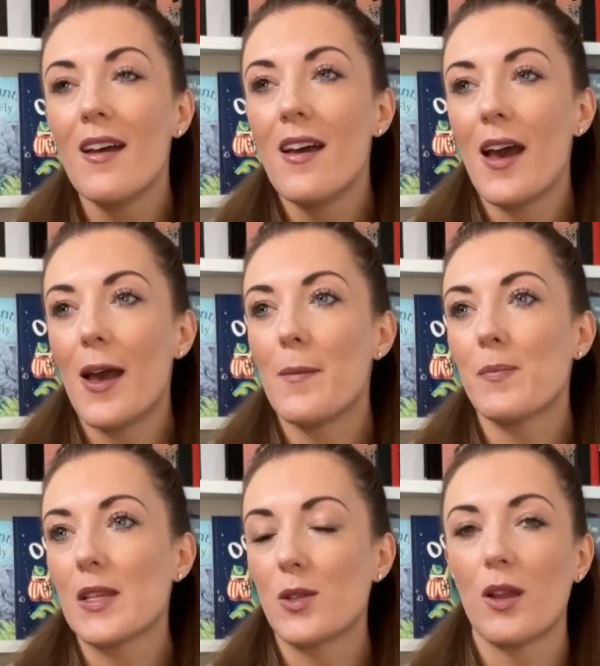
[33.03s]

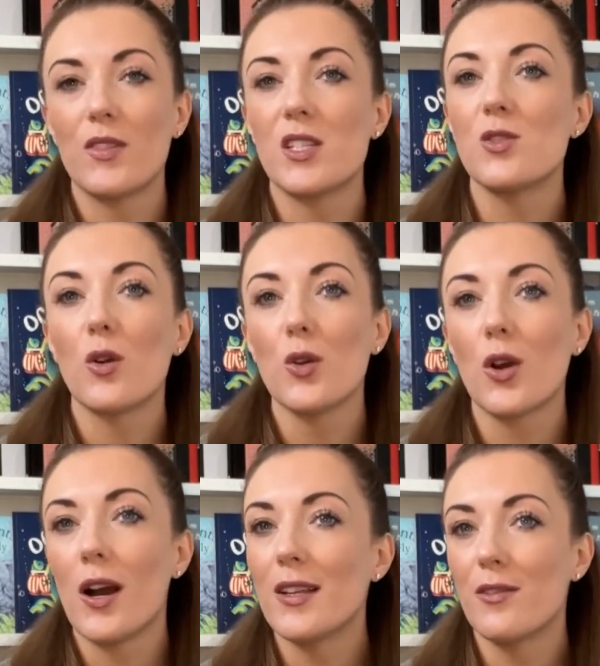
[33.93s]
So if this is not your
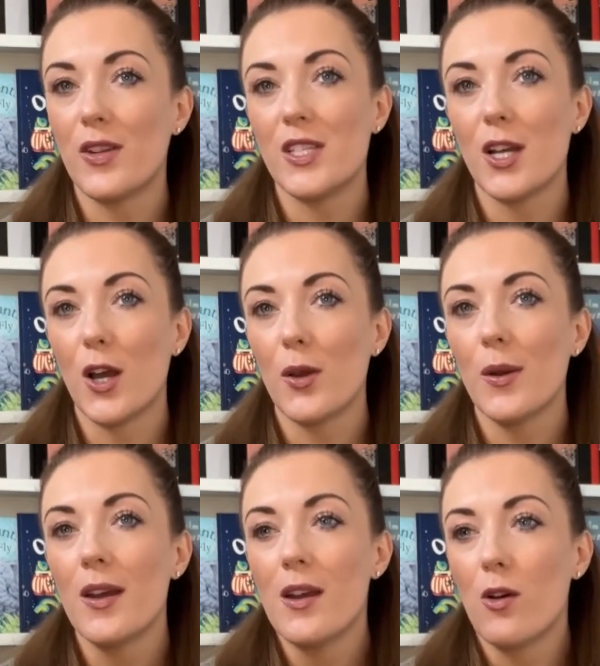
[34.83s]
kind of video,
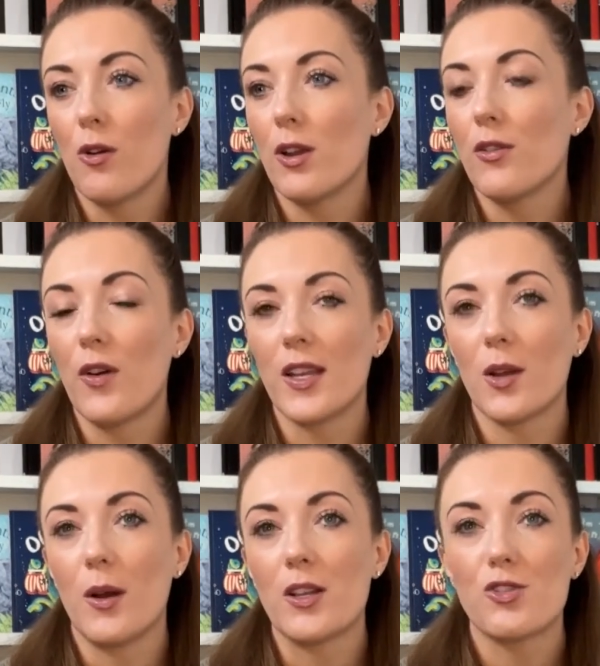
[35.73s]
or you find it
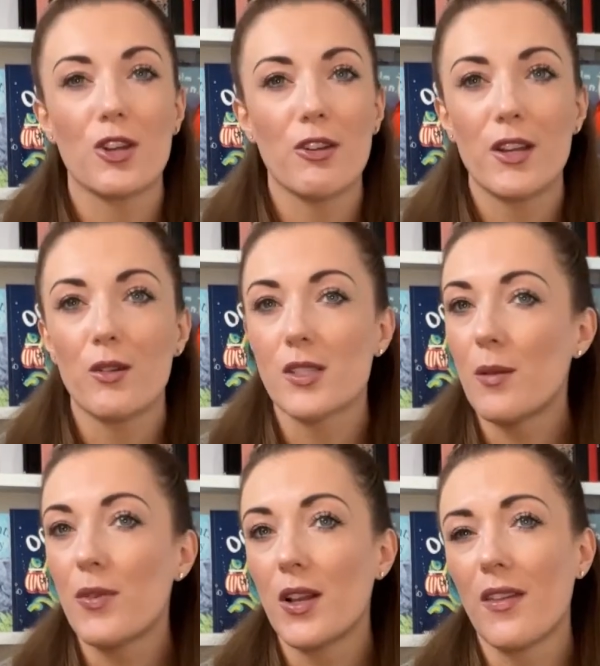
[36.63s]
quite triggering or
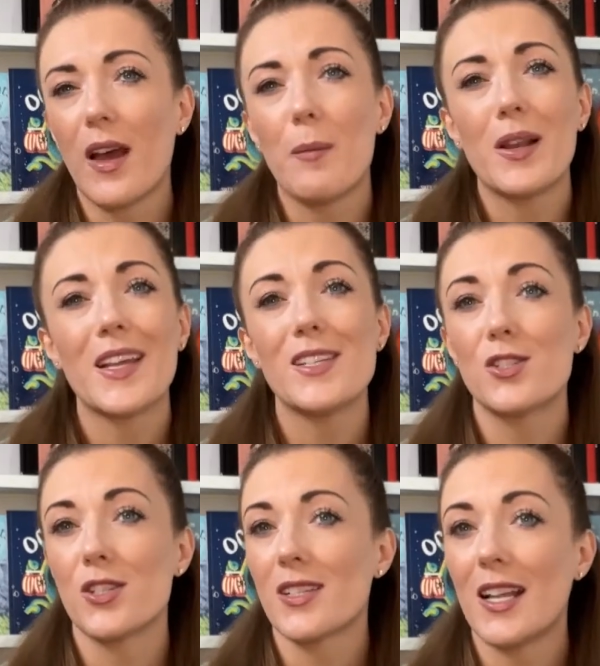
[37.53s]
something like that, please
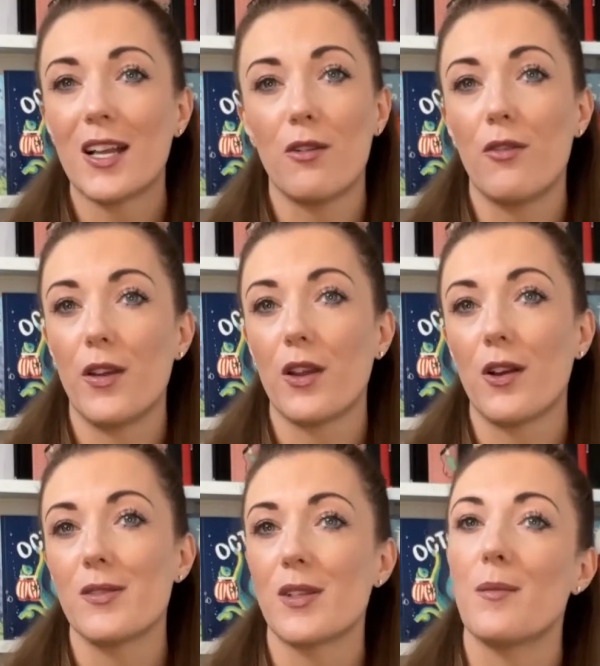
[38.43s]
just click off of it and go
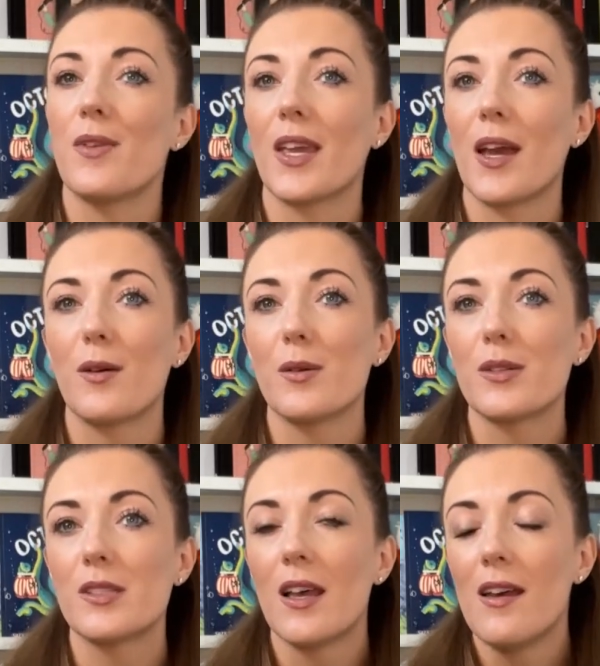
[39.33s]
on something
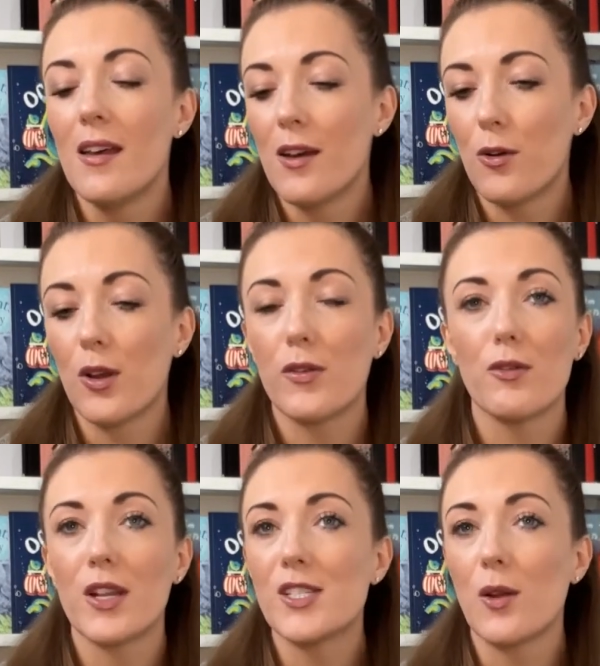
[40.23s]
else. Or if you
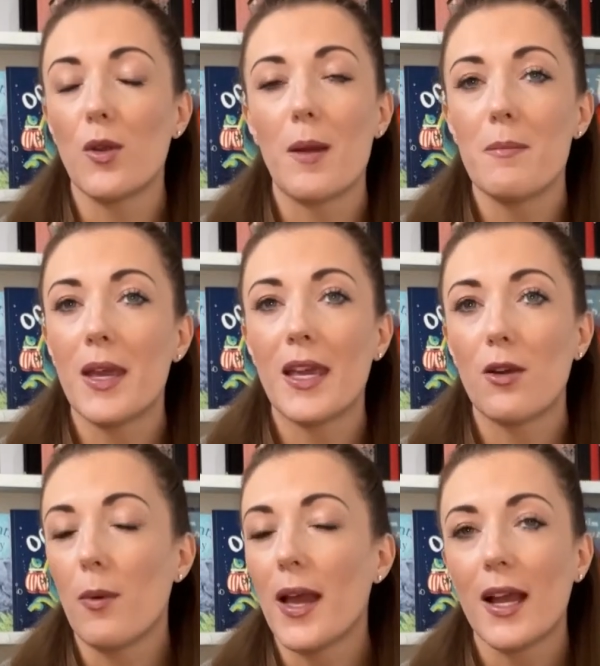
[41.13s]
really don't like me or
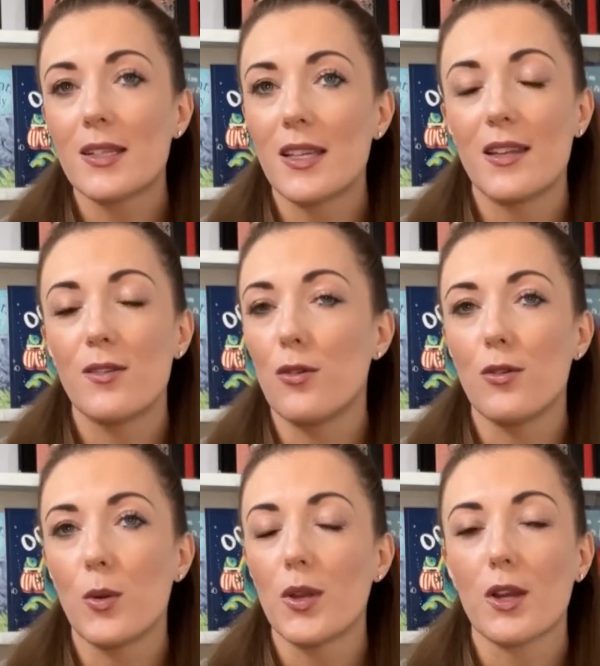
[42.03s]
my accent, or
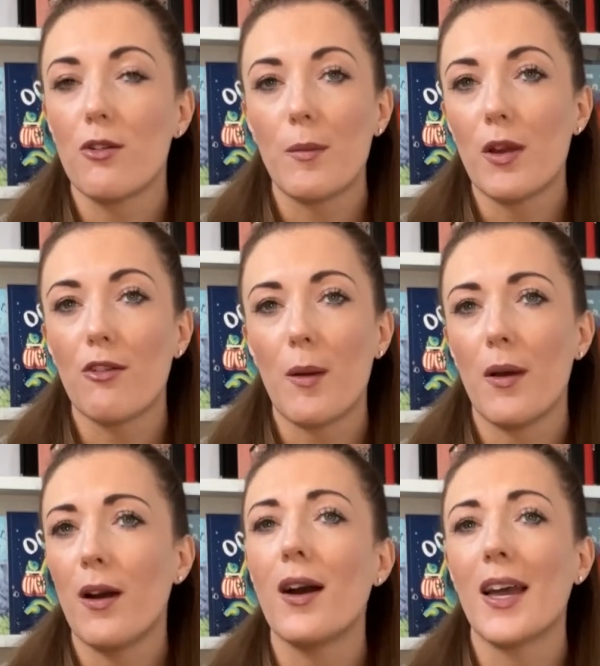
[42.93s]
you want to correct my
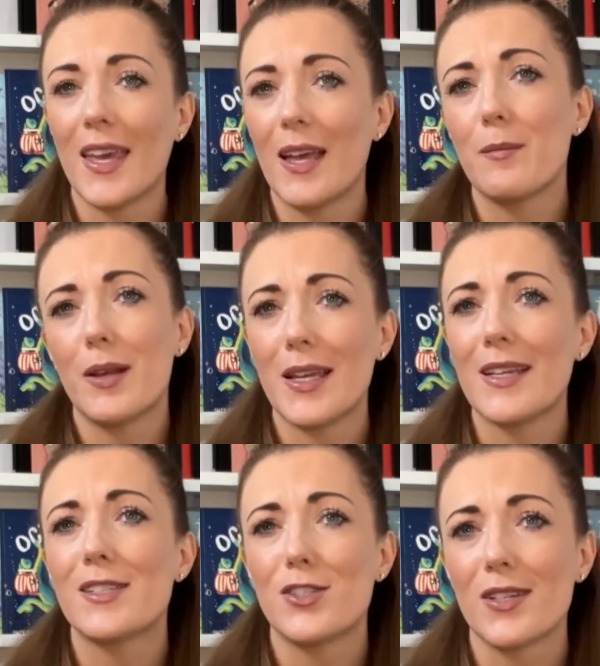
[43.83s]
grammar, again,
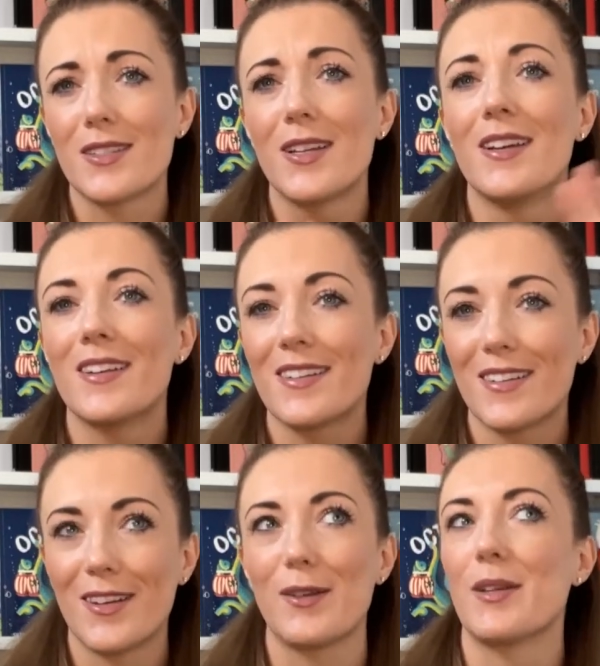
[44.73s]
please just
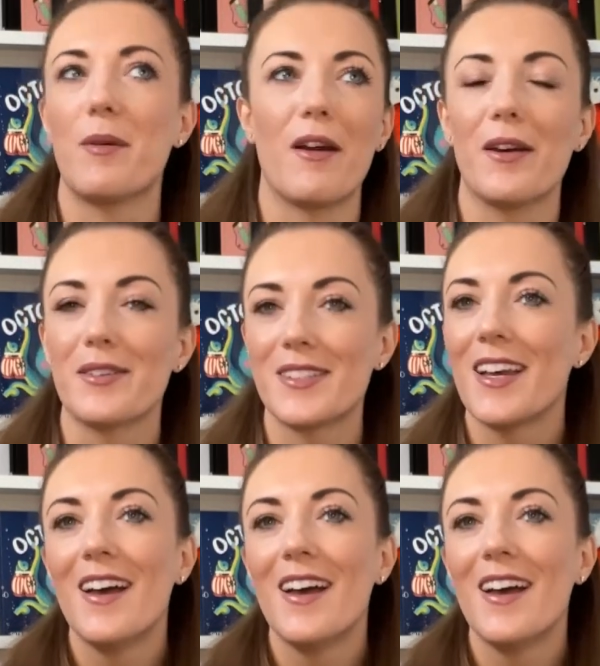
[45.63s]
go somewhere else.